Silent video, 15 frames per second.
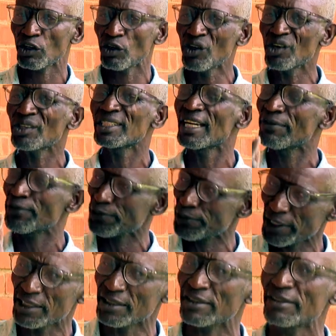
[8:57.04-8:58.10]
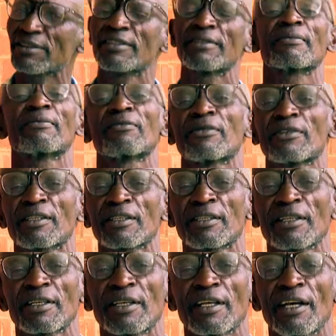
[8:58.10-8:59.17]
or the faith,
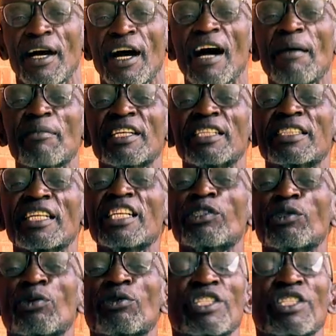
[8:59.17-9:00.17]
I'm entitled